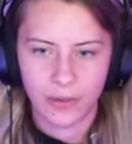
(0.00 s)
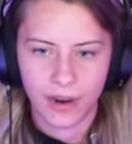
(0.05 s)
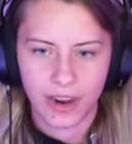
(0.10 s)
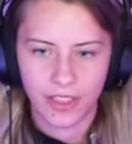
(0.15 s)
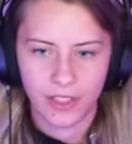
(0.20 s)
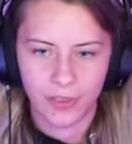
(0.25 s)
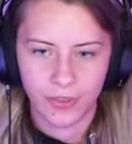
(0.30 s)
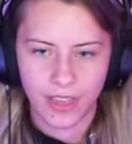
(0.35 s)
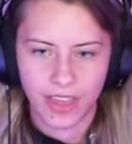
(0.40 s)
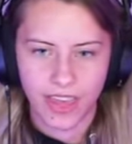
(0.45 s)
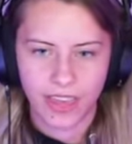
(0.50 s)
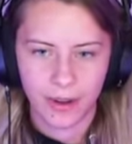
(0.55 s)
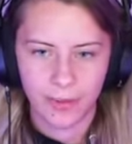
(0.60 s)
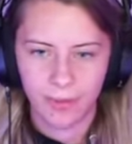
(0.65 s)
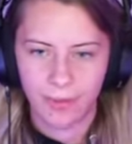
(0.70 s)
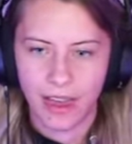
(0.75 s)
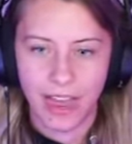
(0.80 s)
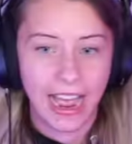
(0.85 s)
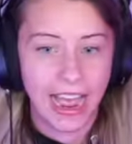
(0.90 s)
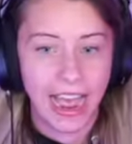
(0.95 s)
why I threw that at
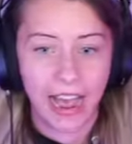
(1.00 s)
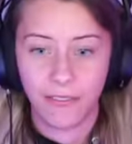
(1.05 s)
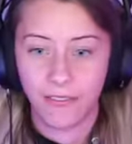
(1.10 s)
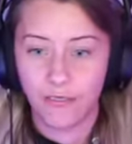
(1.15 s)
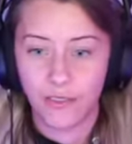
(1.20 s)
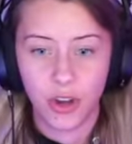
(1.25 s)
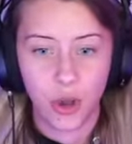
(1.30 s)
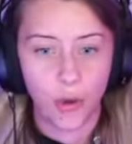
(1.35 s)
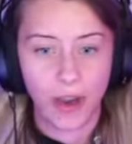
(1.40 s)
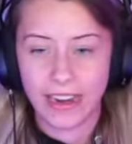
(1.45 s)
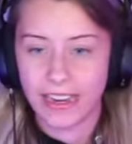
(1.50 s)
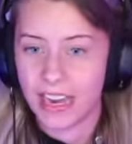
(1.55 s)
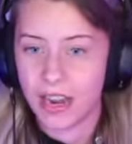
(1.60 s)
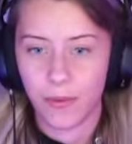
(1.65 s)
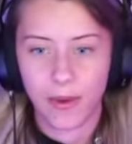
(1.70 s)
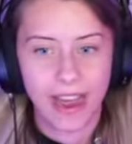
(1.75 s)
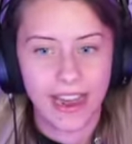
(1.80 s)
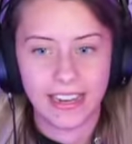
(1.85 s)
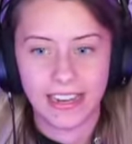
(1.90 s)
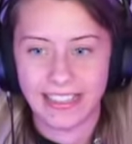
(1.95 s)
him. I have no idea
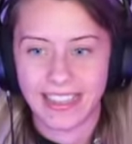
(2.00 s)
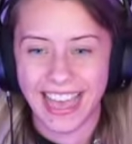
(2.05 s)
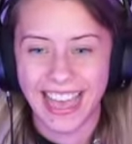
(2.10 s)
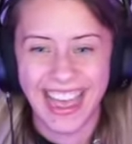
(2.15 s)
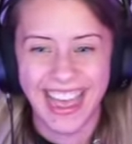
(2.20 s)
why I did that.